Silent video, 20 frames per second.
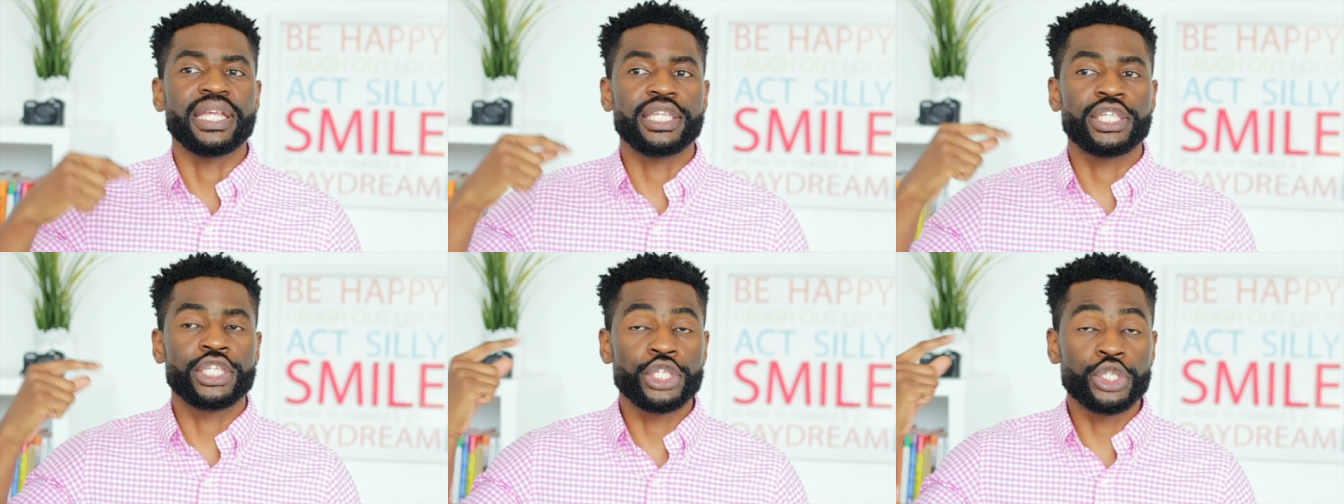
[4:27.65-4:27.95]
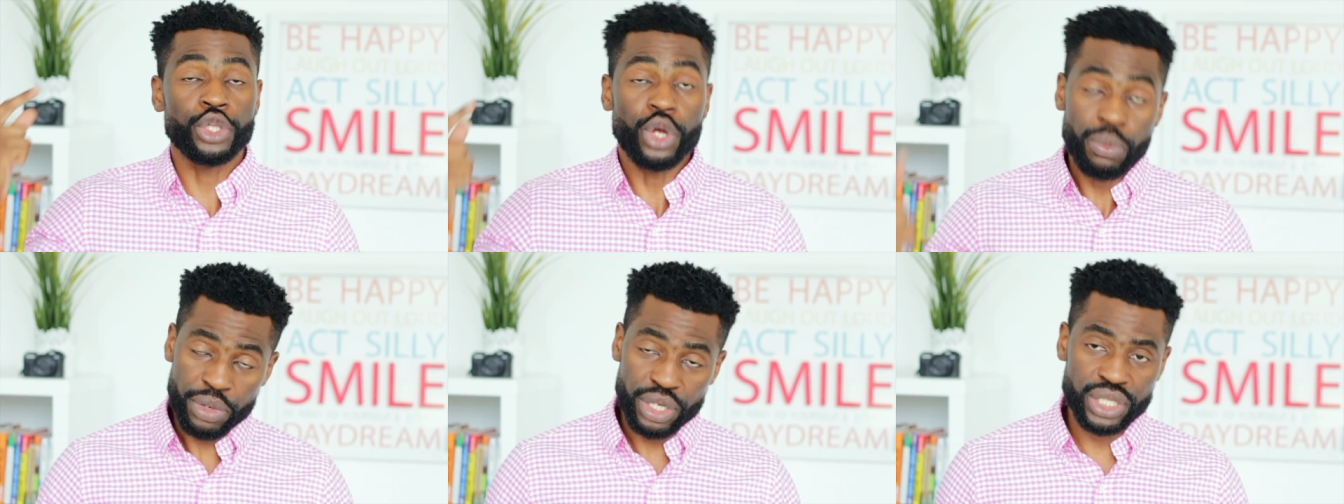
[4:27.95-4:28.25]

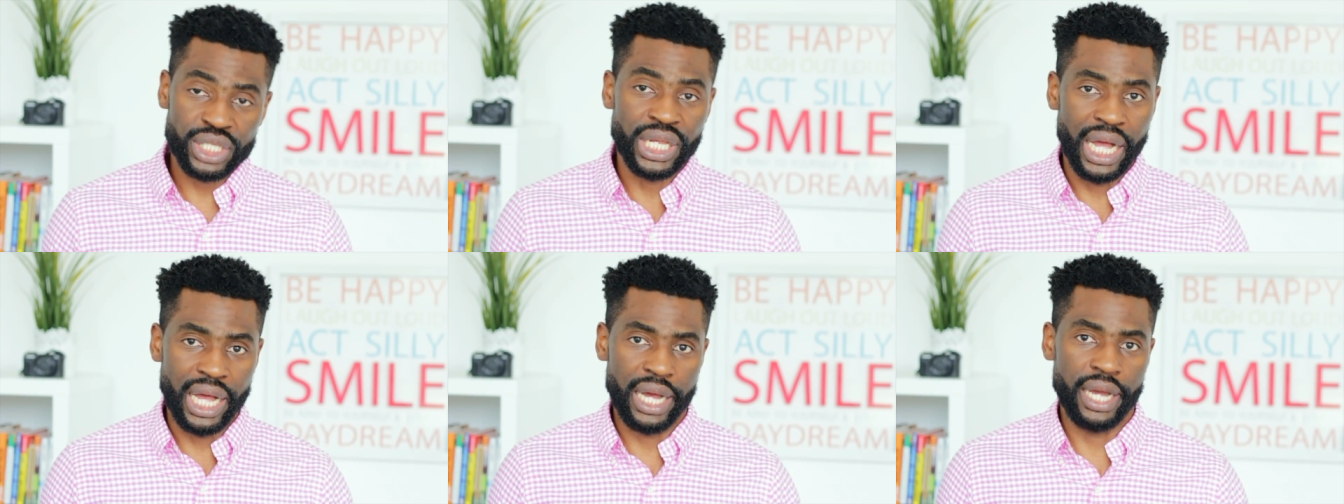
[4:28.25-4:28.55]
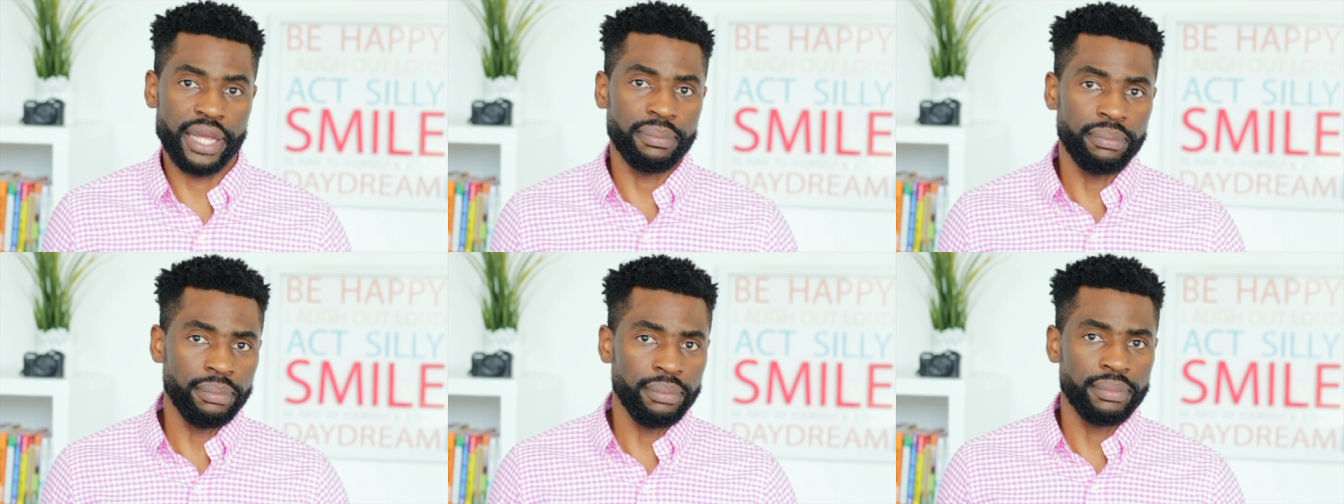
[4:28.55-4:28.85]

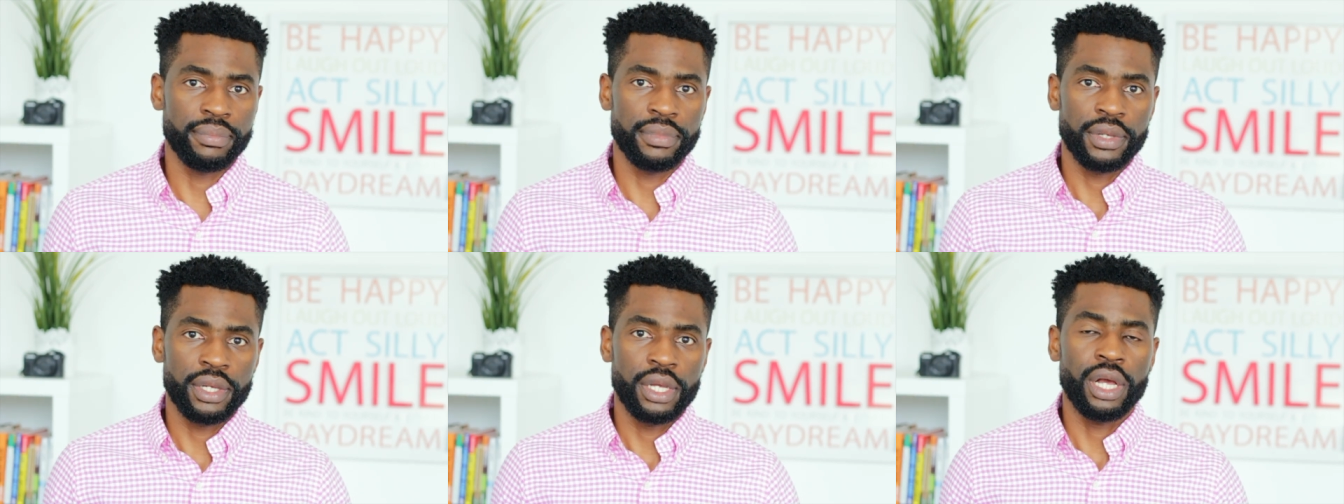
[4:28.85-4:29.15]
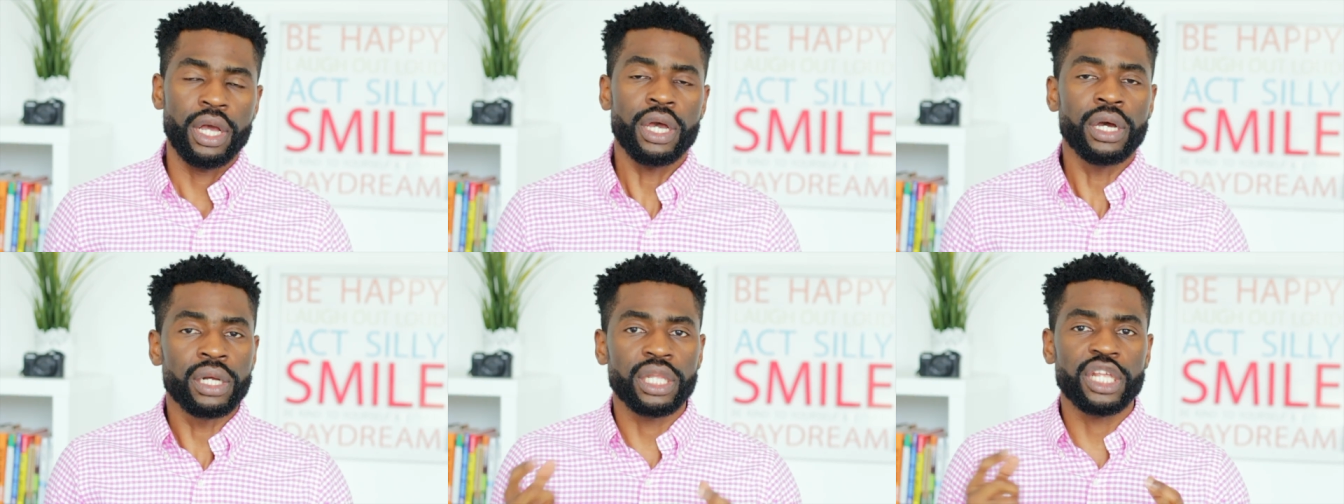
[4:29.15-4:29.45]
summertime,
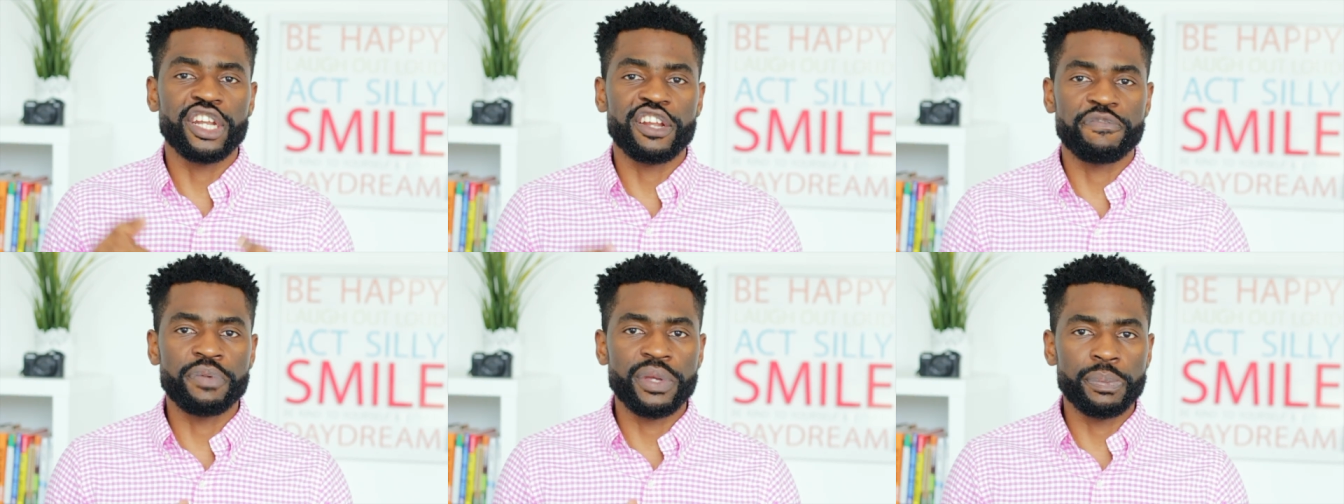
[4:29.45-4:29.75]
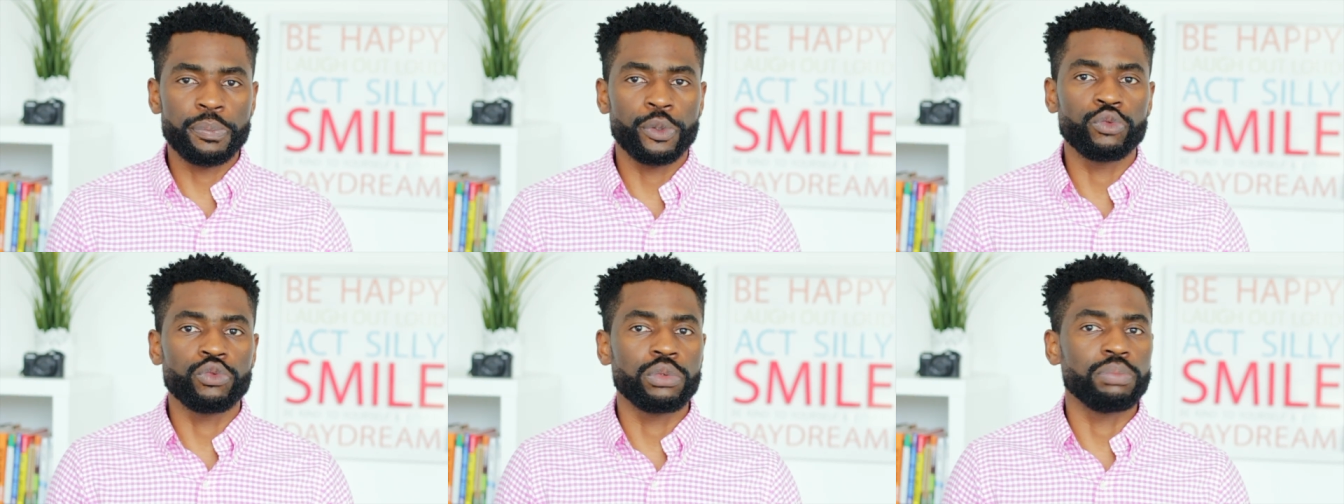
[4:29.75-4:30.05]
a lot of
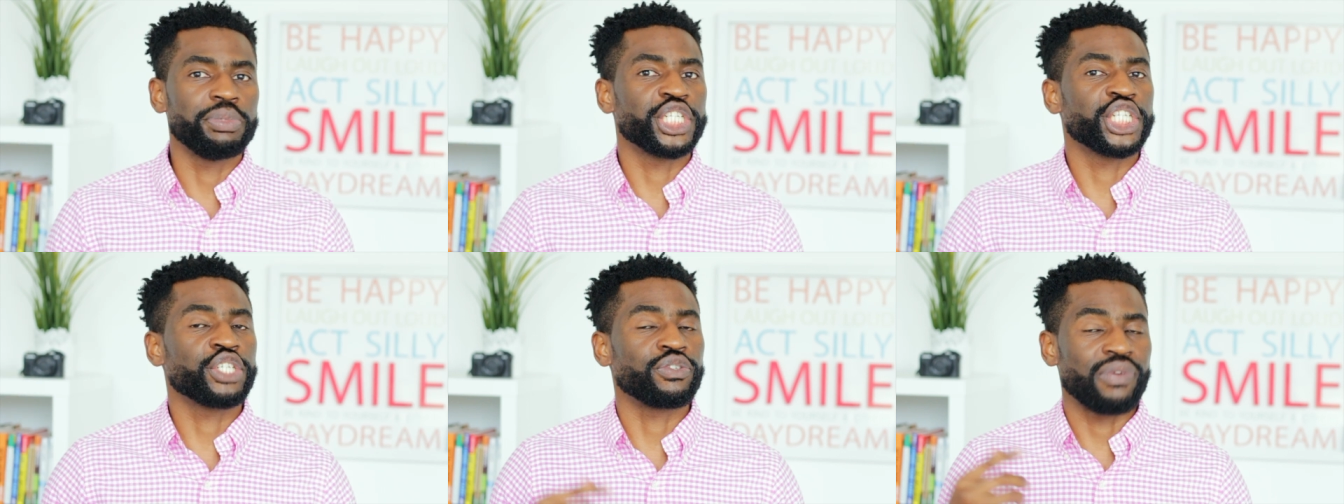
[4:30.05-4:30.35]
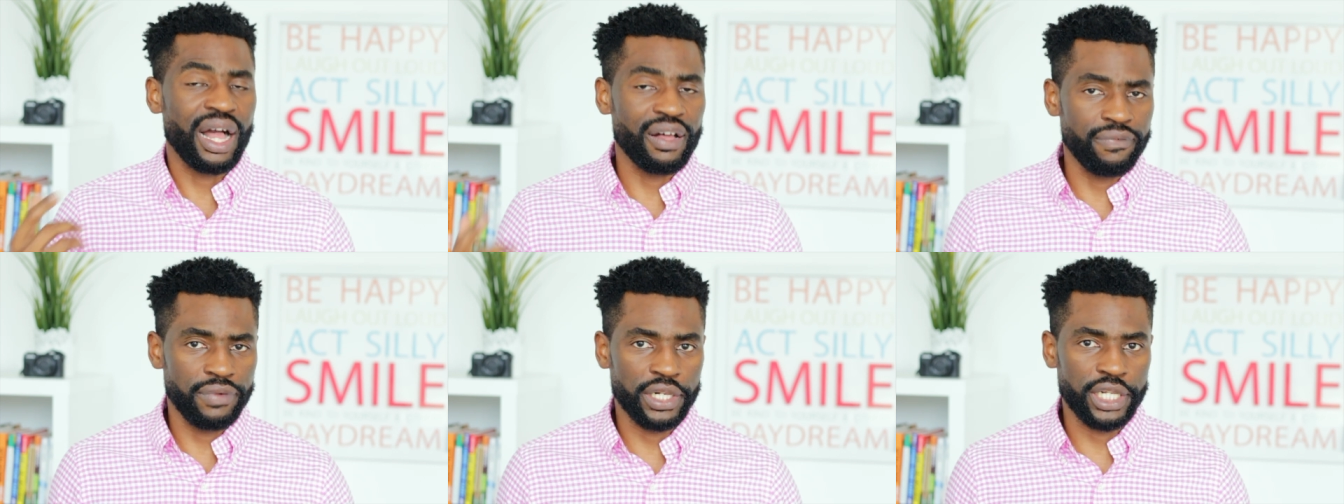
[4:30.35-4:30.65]
people will be
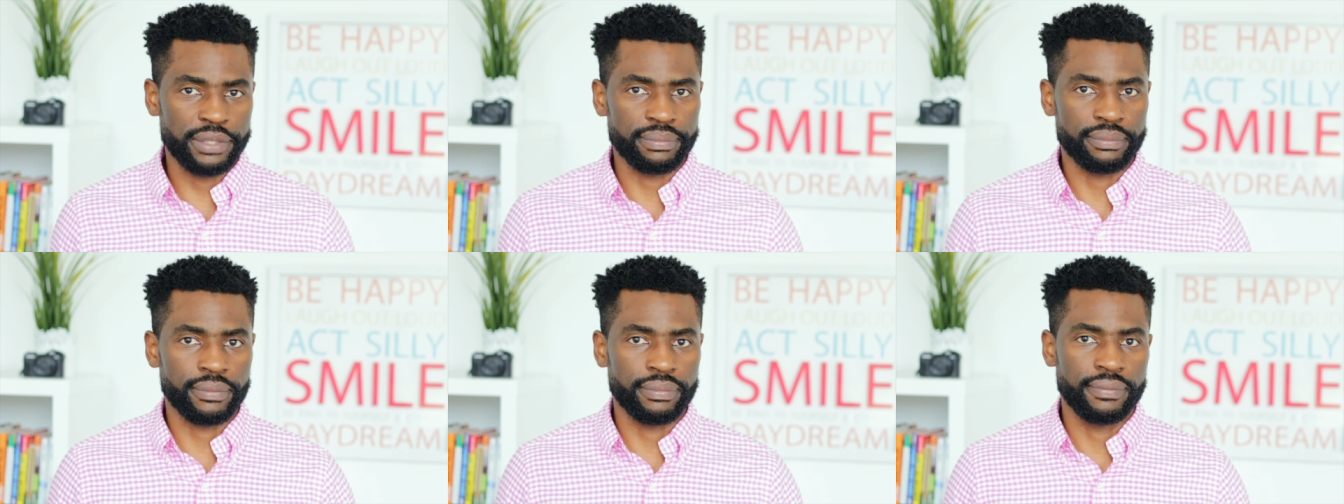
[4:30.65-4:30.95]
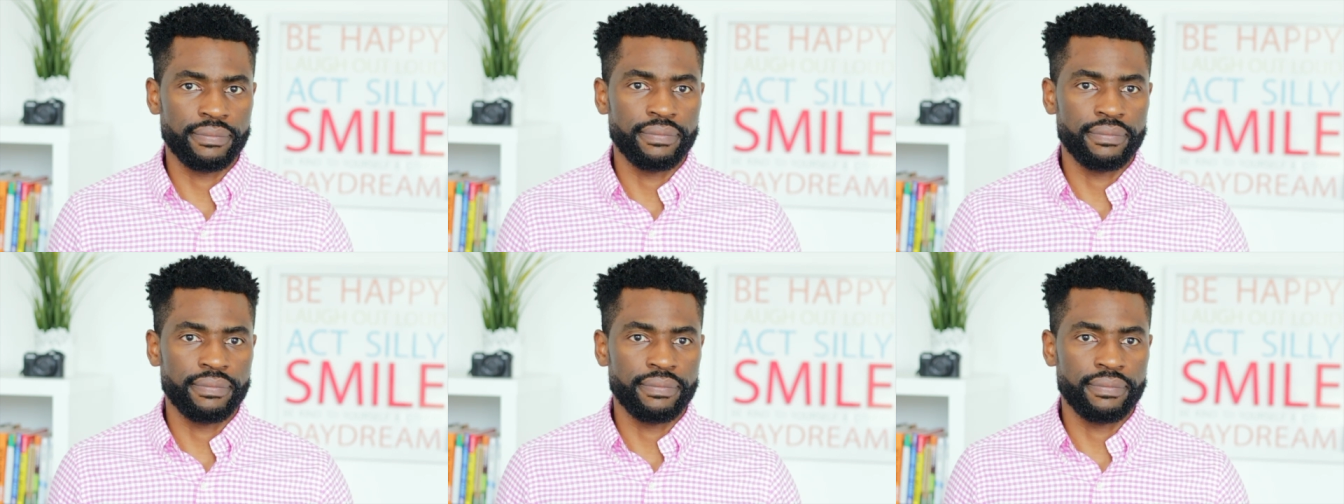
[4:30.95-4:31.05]
traveling.